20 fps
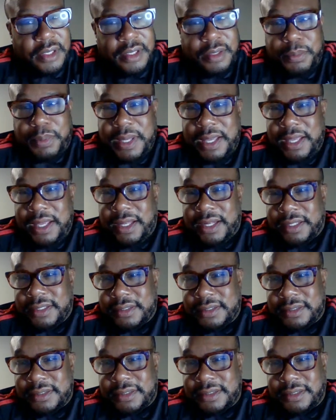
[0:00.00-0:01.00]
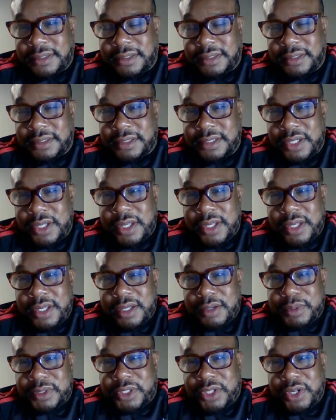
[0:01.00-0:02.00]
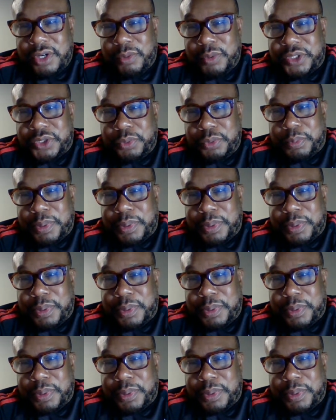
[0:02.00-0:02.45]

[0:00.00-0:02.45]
Pen. What's good with you,